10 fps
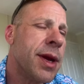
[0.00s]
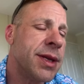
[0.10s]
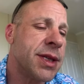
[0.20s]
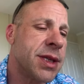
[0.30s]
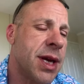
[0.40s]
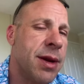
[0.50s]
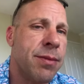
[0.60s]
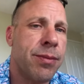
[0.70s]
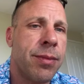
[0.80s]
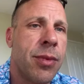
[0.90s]
and just
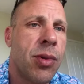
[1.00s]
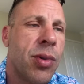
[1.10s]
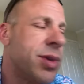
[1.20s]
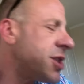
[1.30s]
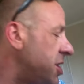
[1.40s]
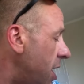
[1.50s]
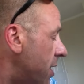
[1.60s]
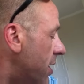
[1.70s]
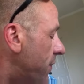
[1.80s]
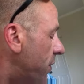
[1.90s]
getting.
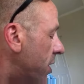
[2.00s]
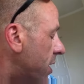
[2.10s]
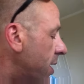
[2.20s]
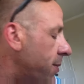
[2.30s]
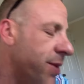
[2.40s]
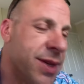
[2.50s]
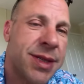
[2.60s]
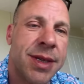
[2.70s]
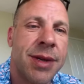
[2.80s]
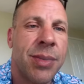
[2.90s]
Shut the fuck up, Benji.